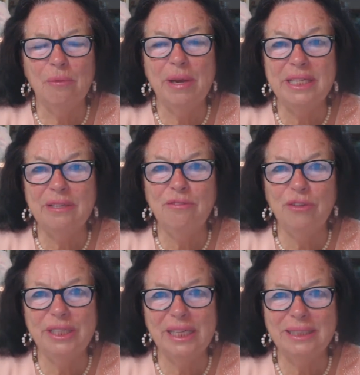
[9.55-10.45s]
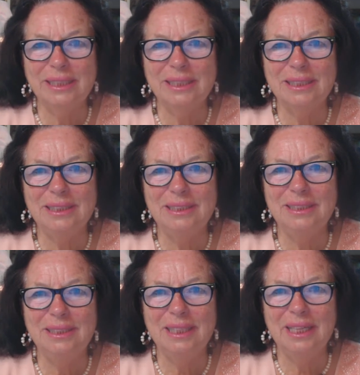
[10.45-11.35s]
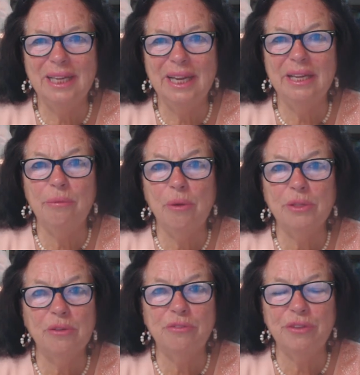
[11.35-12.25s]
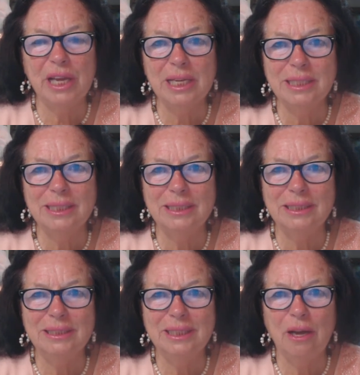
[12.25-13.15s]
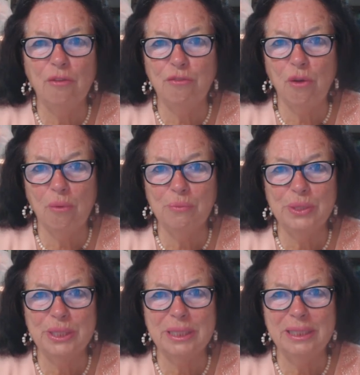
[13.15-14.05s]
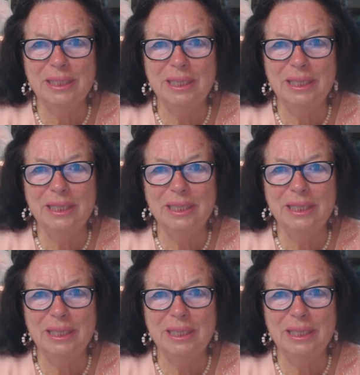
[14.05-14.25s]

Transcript: waiting for death in a world of figures, of forms,